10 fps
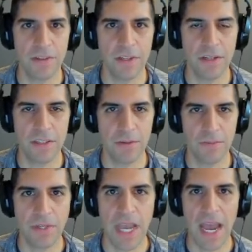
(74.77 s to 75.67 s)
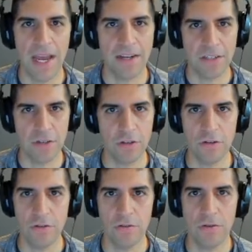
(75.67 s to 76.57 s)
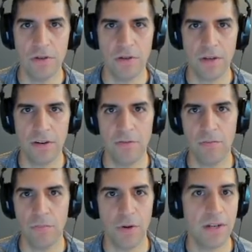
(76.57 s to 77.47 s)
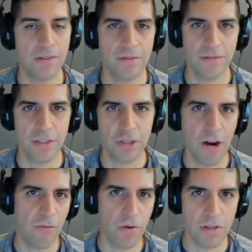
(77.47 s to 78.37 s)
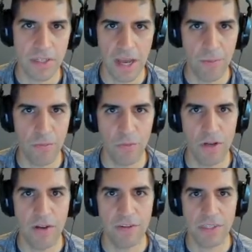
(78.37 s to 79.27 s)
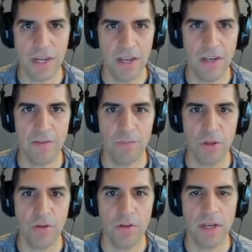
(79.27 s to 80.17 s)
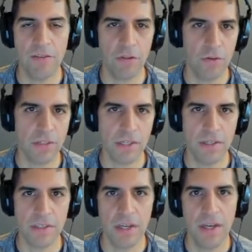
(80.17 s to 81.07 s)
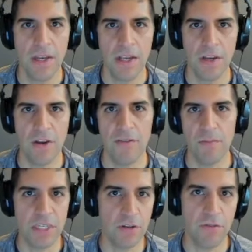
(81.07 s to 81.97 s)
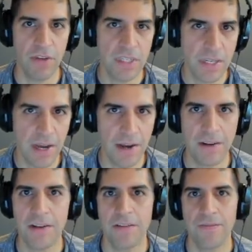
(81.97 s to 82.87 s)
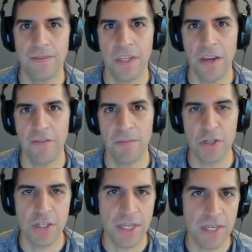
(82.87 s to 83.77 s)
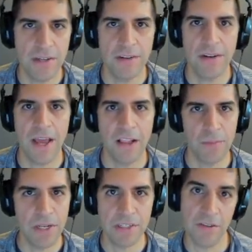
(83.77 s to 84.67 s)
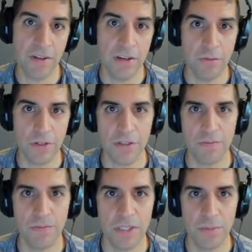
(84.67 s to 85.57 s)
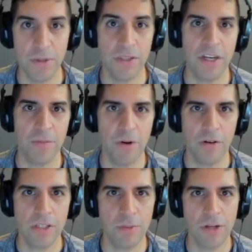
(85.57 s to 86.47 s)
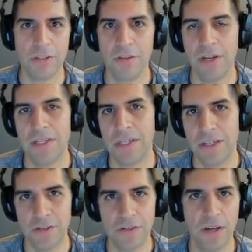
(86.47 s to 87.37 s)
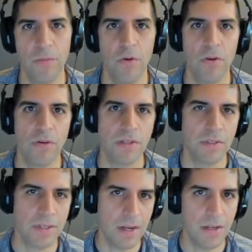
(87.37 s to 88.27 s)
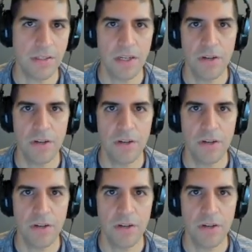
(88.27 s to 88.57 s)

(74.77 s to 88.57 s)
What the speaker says: some CAD to kind of print software step where you have design influences, you have material feedstock, you have the machine element of it, which is building your parts, but also has sensors on boards and settings that